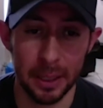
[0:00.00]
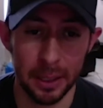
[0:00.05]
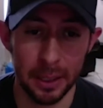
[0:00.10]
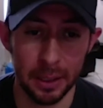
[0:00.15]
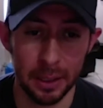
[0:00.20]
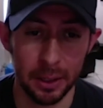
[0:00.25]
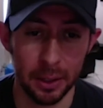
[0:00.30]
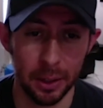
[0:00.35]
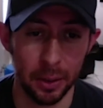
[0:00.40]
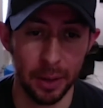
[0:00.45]

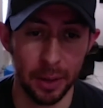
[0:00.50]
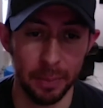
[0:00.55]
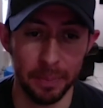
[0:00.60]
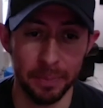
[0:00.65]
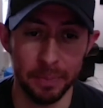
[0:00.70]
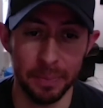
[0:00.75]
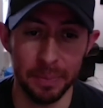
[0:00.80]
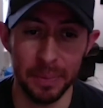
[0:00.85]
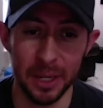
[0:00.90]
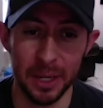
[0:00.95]
you know
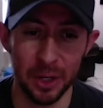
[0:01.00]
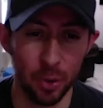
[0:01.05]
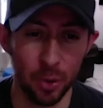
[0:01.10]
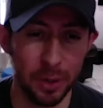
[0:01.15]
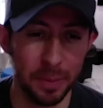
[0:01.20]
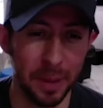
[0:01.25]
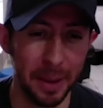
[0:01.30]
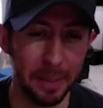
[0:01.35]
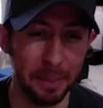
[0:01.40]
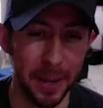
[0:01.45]
i've been
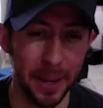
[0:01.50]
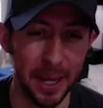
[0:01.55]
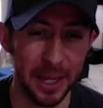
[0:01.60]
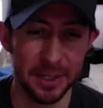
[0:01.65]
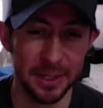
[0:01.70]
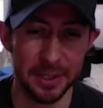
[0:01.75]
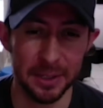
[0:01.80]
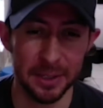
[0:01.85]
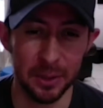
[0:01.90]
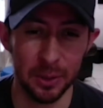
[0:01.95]
doing my
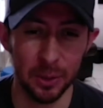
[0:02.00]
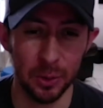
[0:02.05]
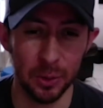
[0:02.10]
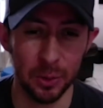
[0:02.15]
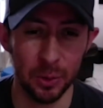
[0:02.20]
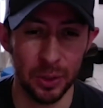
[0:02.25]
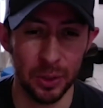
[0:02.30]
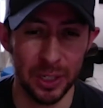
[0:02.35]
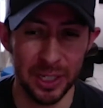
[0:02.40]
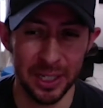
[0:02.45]
best
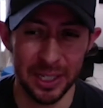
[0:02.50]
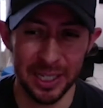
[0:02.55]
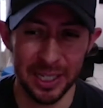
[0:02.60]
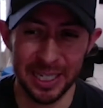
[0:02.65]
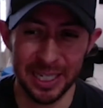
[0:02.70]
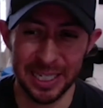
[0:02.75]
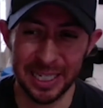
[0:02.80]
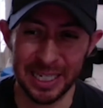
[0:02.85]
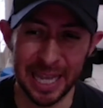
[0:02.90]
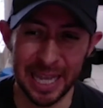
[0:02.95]
to
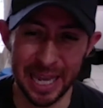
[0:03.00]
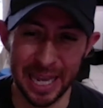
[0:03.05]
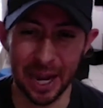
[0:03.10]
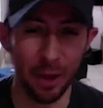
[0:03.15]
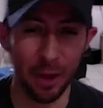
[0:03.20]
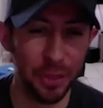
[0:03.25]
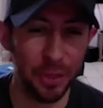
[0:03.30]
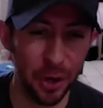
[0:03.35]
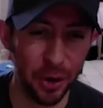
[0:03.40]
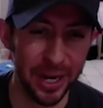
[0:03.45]
get
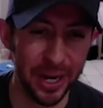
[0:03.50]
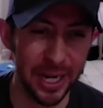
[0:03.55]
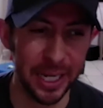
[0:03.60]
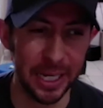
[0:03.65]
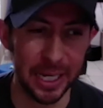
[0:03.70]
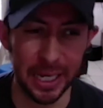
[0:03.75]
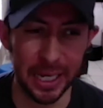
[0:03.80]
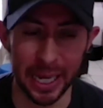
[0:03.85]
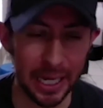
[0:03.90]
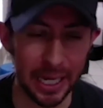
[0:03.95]
out there and
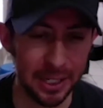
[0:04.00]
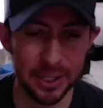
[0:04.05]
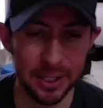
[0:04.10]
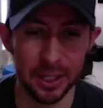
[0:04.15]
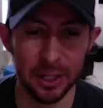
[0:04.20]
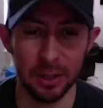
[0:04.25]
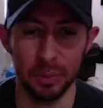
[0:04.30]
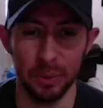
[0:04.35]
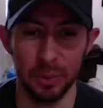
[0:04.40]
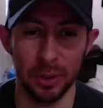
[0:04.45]
engage the
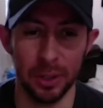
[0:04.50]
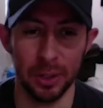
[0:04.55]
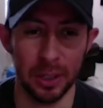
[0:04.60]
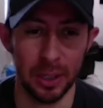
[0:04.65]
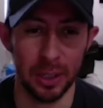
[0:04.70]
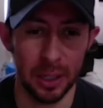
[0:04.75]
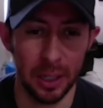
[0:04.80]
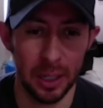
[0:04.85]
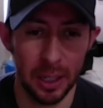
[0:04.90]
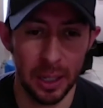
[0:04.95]

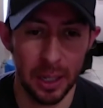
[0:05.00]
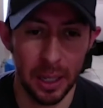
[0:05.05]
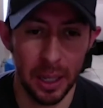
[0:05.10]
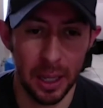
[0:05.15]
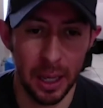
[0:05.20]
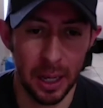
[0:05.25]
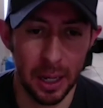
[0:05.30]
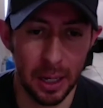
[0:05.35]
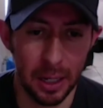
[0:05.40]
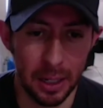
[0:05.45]
community
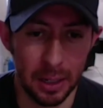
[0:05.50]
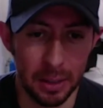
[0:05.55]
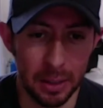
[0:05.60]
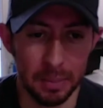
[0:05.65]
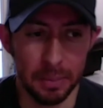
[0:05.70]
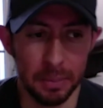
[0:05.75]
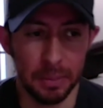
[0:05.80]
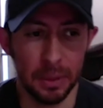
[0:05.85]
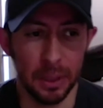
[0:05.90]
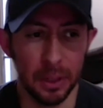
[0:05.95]

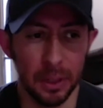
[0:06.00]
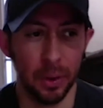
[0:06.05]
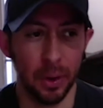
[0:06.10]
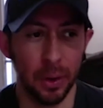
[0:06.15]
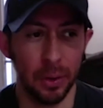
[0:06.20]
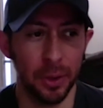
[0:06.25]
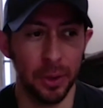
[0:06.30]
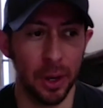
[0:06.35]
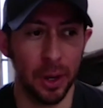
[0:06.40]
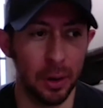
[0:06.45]
um, you
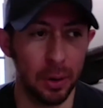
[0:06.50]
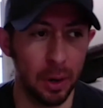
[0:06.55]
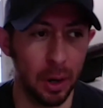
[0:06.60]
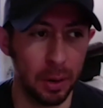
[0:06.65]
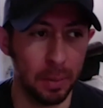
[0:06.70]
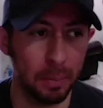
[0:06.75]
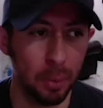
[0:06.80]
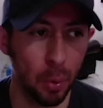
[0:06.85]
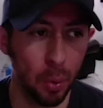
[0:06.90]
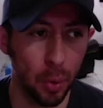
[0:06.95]
know our,
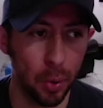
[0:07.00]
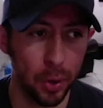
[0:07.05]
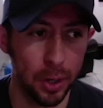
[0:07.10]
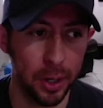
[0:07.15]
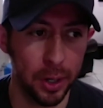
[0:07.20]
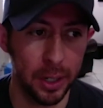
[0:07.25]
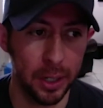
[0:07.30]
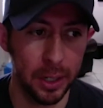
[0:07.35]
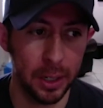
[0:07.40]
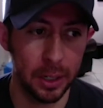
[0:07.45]
our
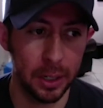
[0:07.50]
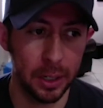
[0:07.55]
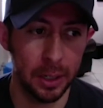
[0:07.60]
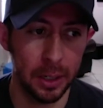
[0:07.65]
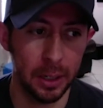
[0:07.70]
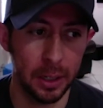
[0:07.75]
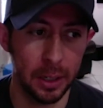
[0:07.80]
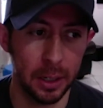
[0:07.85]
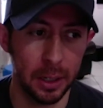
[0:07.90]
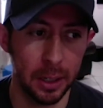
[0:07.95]
board
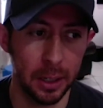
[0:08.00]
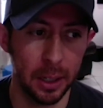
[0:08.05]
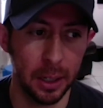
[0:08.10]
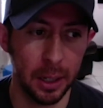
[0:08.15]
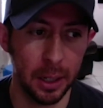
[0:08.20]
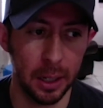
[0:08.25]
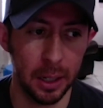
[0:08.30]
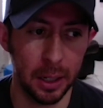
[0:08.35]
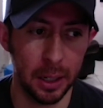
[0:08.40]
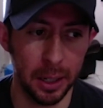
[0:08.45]

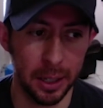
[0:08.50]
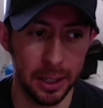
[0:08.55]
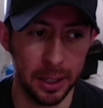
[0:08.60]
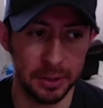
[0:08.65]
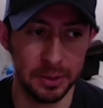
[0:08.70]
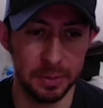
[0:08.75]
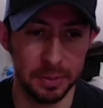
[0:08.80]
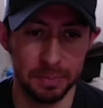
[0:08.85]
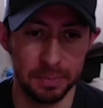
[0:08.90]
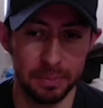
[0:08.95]
uh,
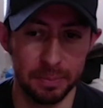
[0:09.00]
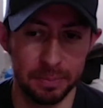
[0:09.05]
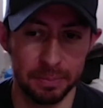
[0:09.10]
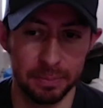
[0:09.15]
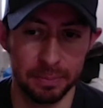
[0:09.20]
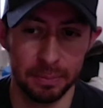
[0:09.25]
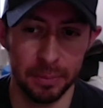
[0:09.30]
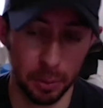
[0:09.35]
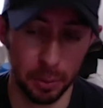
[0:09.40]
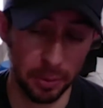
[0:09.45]
has
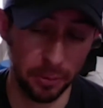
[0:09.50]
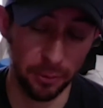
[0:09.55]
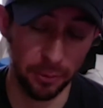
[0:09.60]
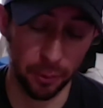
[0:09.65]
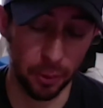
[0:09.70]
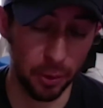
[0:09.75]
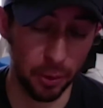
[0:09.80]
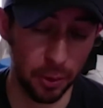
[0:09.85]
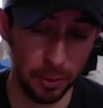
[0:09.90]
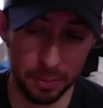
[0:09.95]
you know
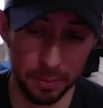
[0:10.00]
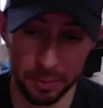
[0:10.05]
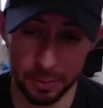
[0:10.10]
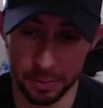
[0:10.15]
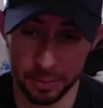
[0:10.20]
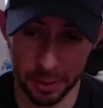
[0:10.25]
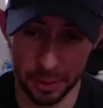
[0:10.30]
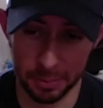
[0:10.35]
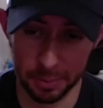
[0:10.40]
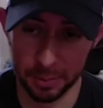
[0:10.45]
before
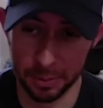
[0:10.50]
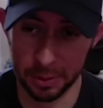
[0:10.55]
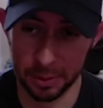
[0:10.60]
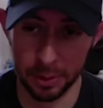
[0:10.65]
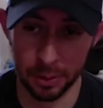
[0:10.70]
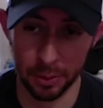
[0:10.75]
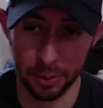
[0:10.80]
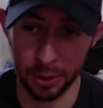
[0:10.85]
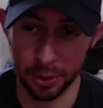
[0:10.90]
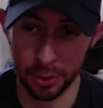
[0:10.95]
the,
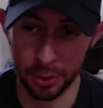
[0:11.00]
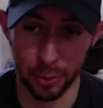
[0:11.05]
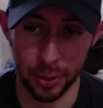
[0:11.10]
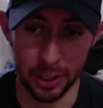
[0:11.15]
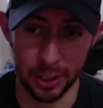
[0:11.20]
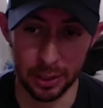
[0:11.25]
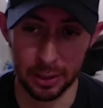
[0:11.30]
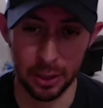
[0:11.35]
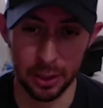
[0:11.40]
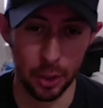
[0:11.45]
you know the
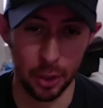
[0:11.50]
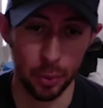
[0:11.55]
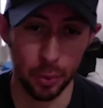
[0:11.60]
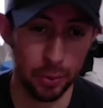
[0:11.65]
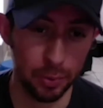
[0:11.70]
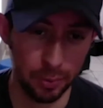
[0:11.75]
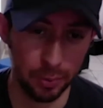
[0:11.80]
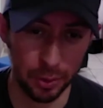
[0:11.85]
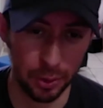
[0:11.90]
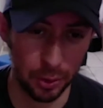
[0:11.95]
three
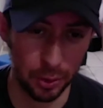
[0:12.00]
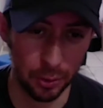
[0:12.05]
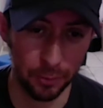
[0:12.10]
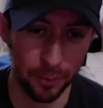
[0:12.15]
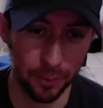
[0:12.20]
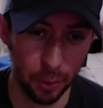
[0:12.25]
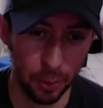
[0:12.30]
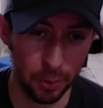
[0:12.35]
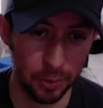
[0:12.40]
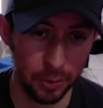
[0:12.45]
new new
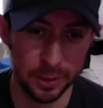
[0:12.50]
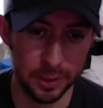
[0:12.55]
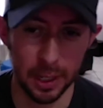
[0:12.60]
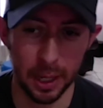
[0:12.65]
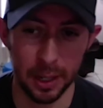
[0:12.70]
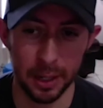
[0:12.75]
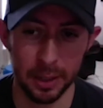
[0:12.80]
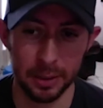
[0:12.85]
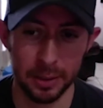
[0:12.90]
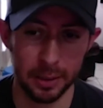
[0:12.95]
folks
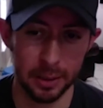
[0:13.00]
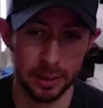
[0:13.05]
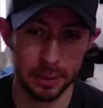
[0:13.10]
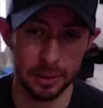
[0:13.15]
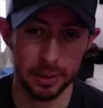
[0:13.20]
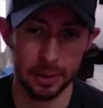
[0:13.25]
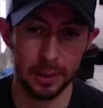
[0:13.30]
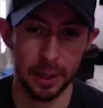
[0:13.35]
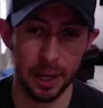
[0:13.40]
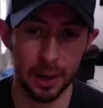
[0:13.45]
got
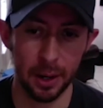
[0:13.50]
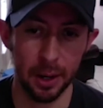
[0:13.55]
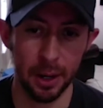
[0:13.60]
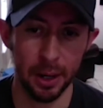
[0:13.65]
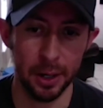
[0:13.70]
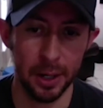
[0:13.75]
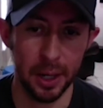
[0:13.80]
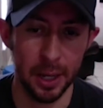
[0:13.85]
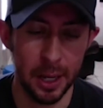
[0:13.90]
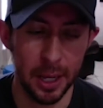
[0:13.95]
got
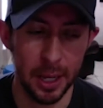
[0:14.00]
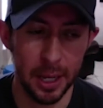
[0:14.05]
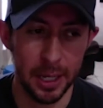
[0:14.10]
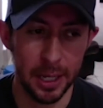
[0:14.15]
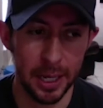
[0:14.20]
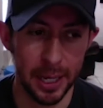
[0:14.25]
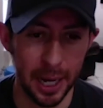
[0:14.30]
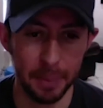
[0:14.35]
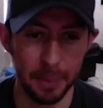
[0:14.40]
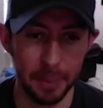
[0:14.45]
on
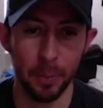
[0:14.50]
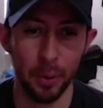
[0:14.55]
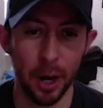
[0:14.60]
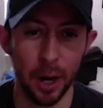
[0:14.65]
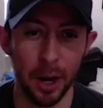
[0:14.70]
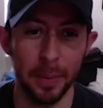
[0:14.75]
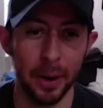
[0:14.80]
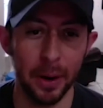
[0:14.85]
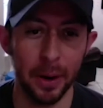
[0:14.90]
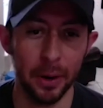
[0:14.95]
it had been
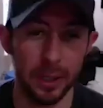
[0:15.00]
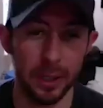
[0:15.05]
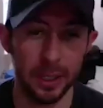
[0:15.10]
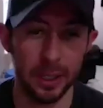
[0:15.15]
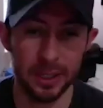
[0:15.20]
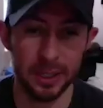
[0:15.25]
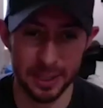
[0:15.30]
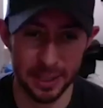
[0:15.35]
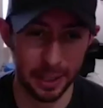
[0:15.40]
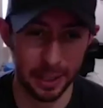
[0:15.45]
primarily
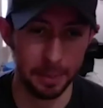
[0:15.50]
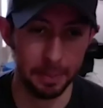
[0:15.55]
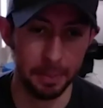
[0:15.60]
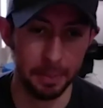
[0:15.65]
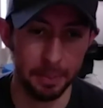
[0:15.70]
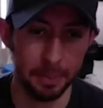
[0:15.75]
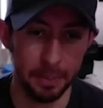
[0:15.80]
the same